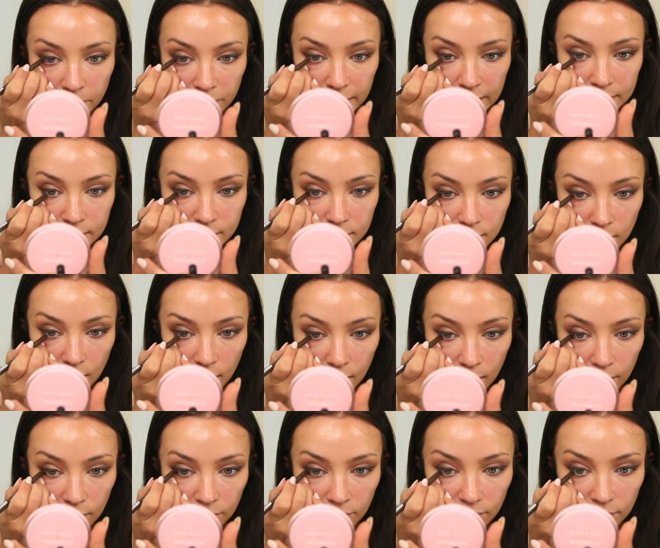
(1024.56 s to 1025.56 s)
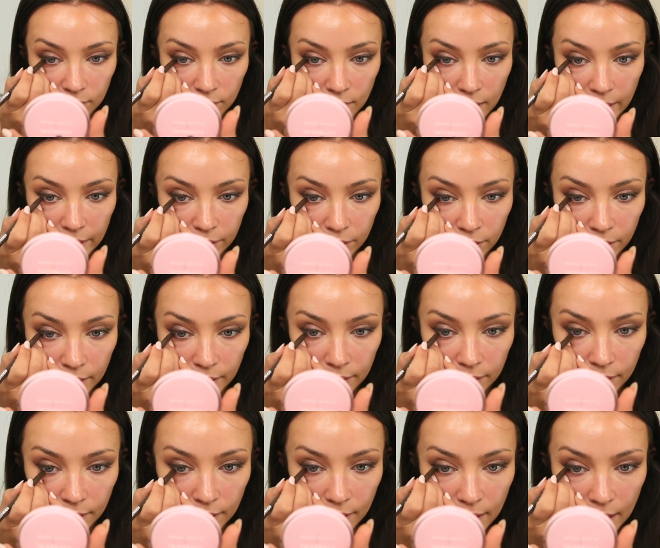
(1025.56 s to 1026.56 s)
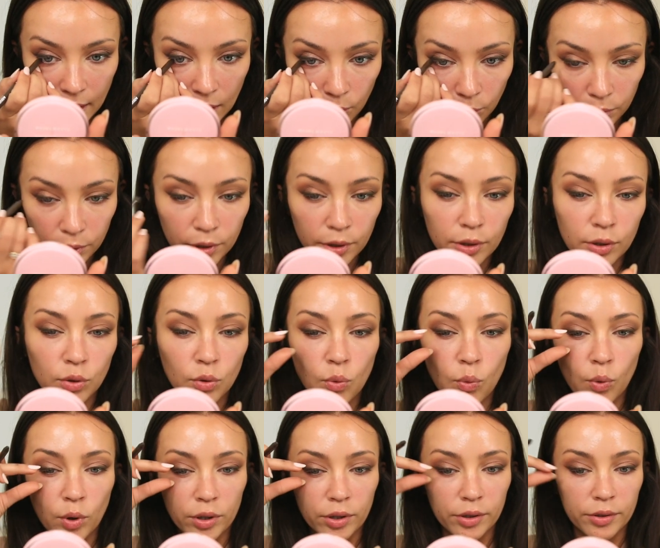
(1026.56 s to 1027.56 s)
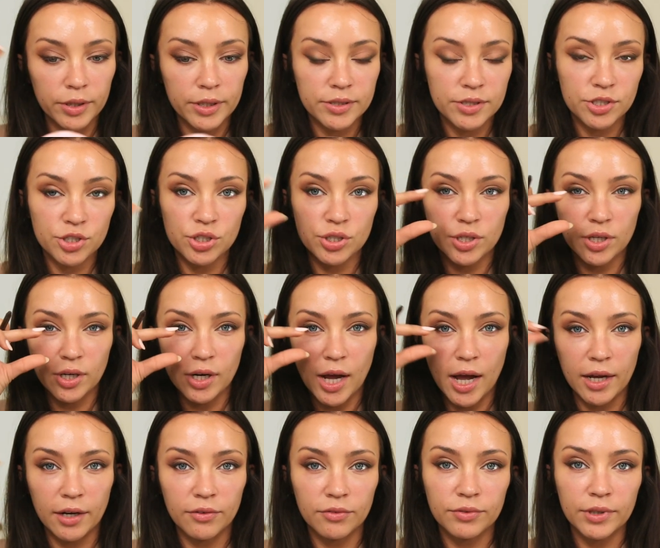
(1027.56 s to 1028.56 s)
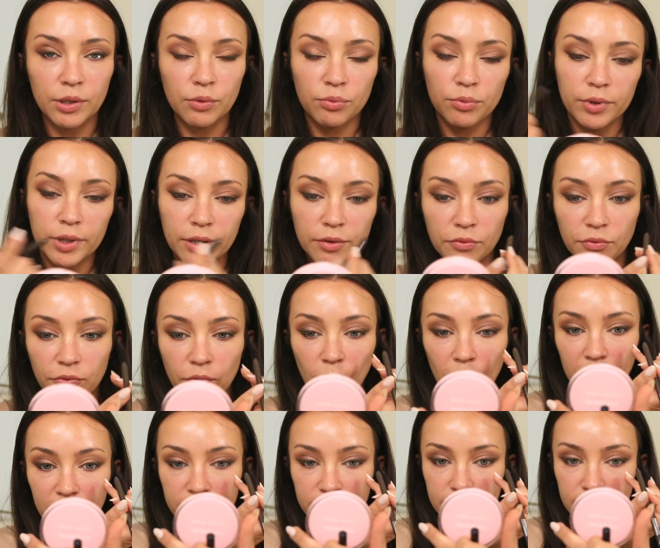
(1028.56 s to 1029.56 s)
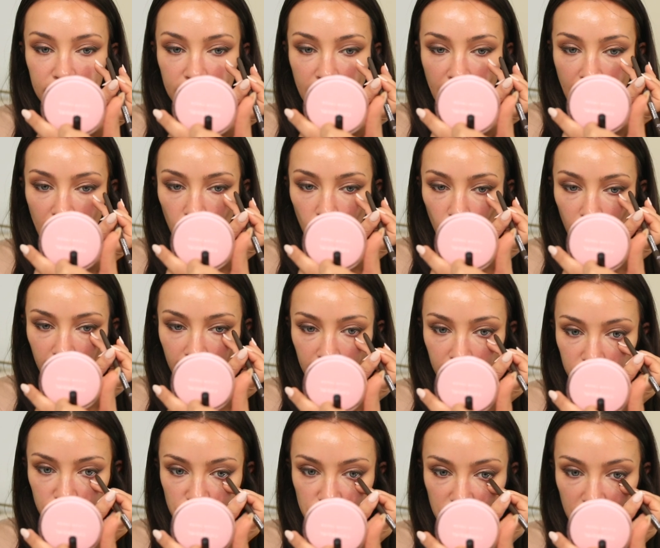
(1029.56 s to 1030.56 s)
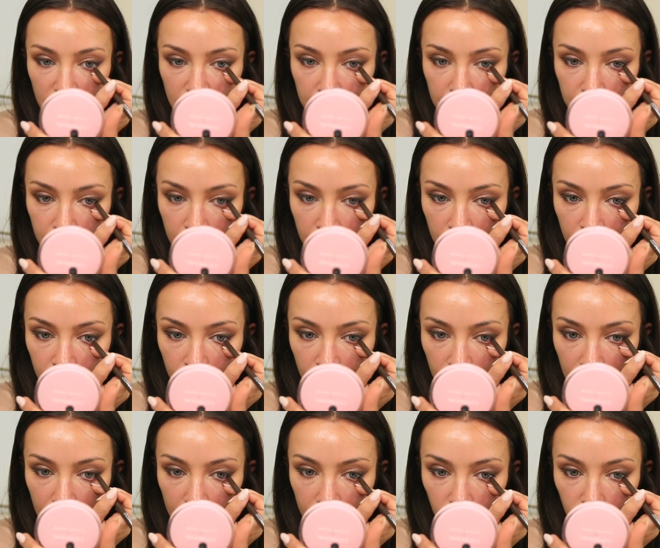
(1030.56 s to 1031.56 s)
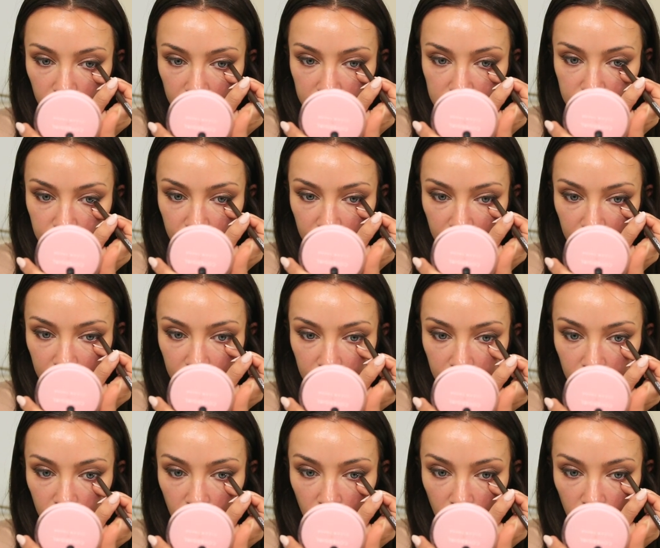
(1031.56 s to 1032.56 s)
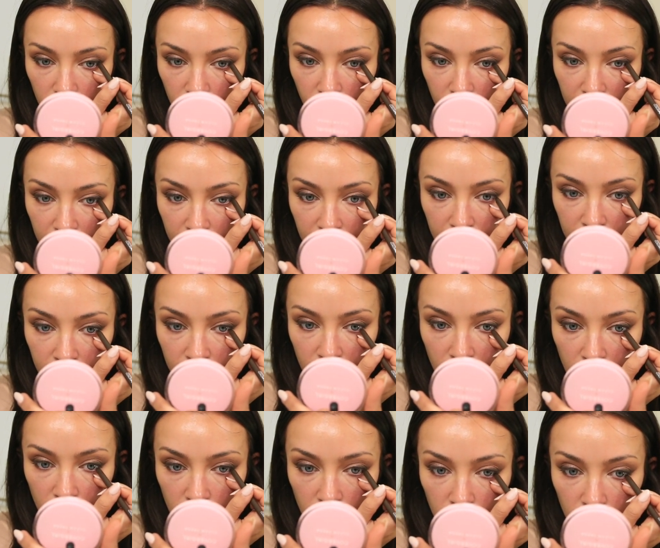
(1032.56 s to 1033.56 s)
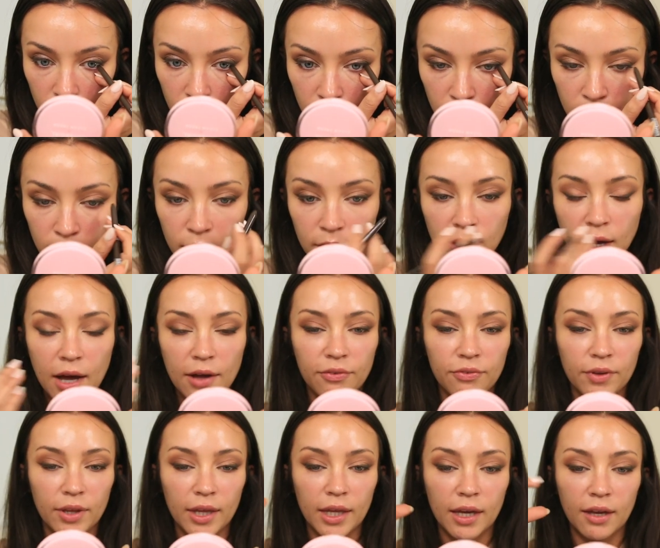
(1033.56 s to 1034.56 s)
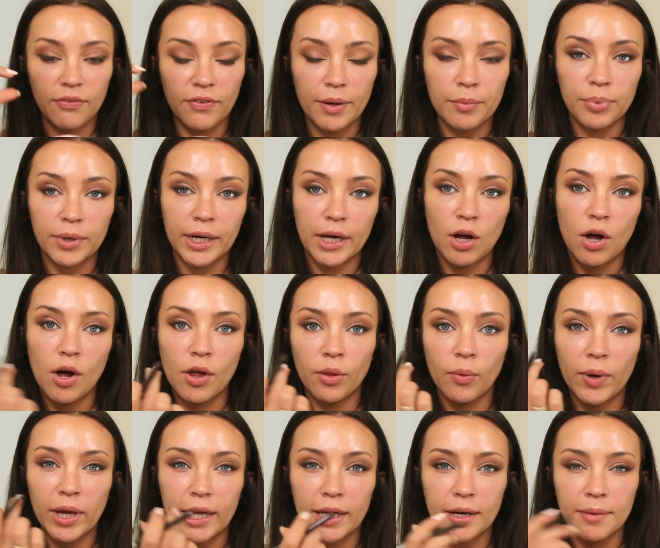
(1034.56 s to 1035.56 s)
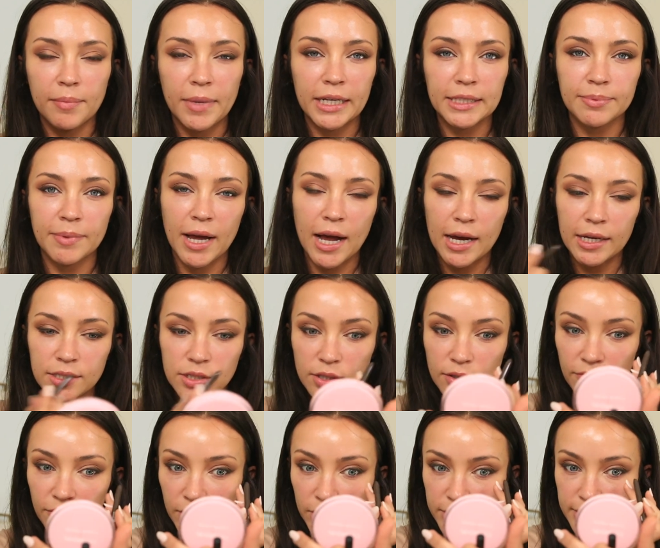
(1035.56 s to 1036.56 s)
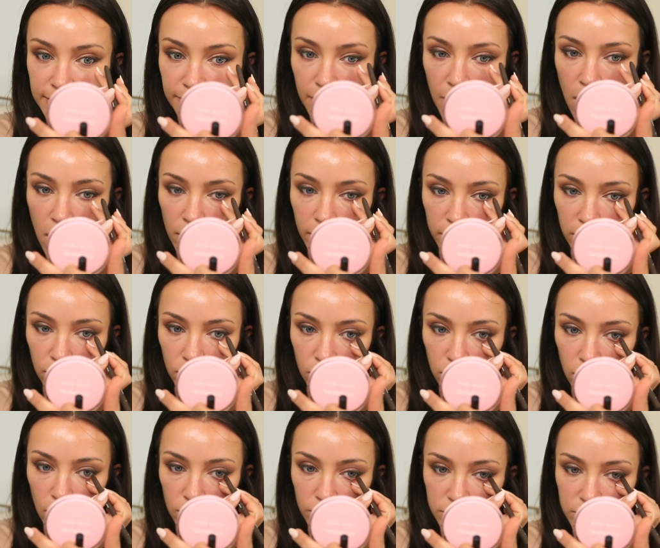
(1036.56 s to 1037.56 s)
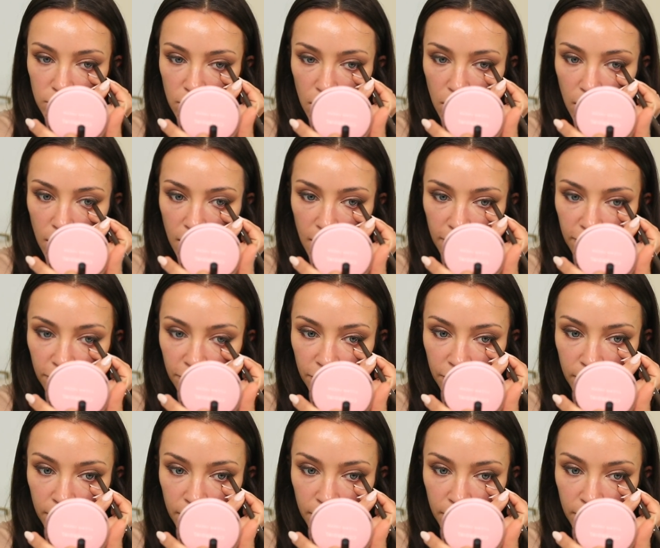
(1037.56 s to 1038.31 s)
bit of liner in the outer corner. This is just going to kind of like reinforce that wing shape. I don't like to bring it in all the way in though. I feel like if I bring it all the way in, it makes my eyes look very small and closed off.